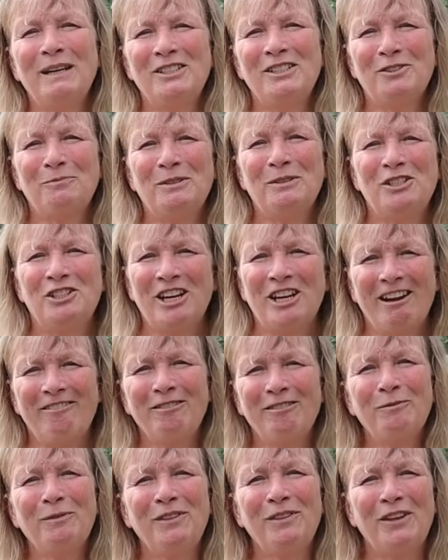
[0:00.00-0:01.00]
we shall be
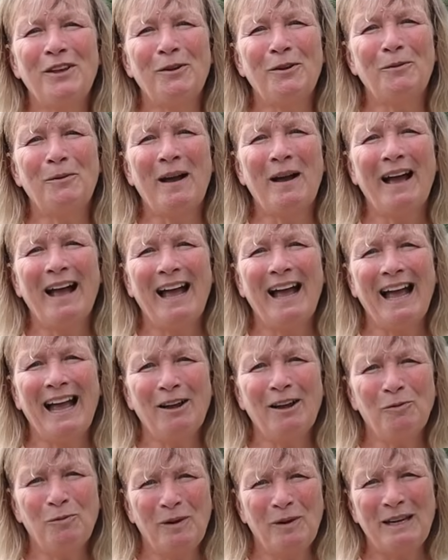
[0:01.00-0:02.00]
sharing with you
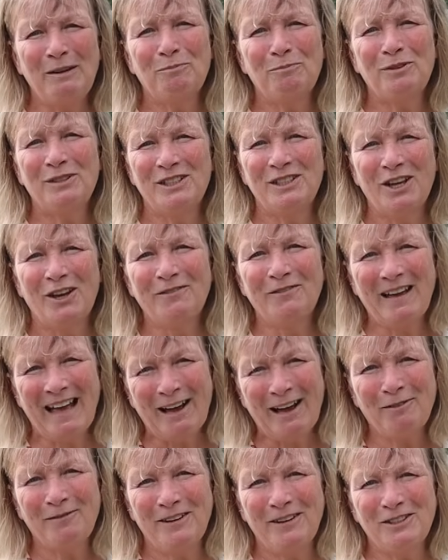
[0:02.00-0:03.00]
how we preserve our